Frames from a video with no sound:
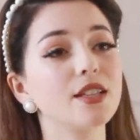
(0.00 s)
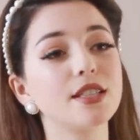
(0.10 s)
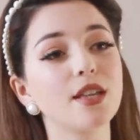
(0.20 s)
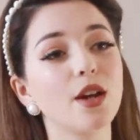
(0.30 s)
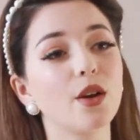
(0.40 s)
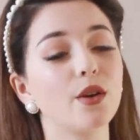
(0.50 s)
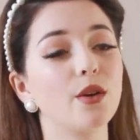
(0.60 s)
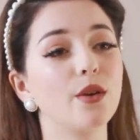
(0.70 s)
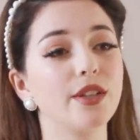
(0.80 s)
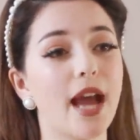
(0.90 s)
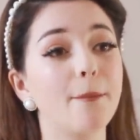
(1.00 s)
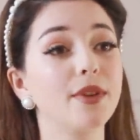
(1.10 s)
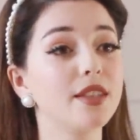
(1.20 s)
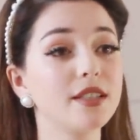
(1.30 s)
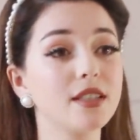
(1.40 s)
So yeah,
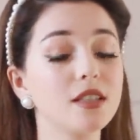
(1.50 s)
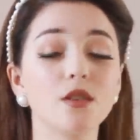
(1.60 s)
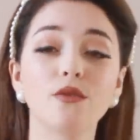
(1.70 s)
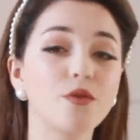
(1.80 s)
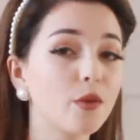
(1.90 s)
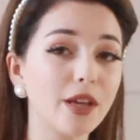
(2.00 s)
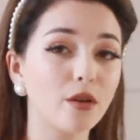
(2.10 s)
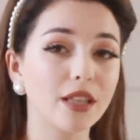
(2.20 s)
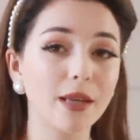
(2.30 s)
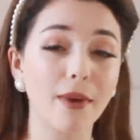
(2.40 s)
but this is the Formioli,